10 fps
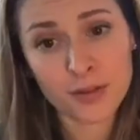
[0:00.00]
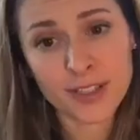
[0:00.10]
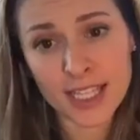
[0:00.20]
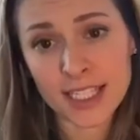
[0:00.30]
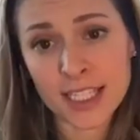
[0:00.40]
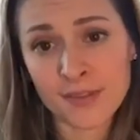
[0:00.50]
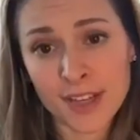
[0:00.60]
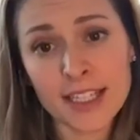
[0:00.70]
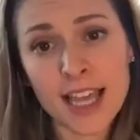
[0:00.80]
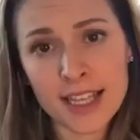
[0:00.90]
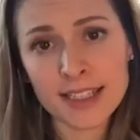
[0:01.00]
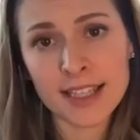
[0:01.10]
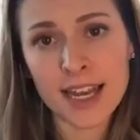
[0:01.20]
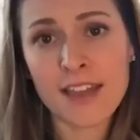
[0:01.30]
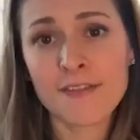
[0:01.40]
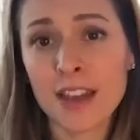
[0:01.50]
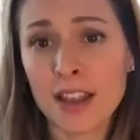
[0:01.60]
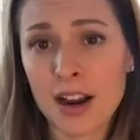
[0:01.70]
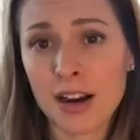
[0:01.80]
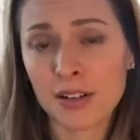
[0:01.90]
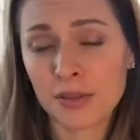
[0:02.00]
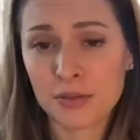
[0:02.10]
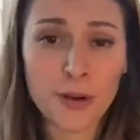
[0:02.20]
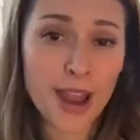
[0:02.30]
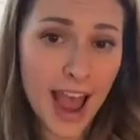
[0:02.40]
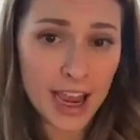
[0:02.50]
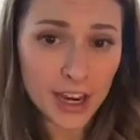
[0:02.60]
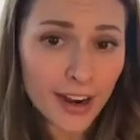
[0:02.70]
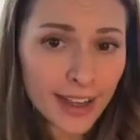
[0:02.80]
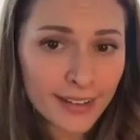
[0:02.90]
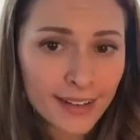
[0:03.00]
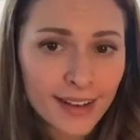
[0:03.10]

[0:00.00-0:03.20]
food sensitivity tests that I feel are quite accurate.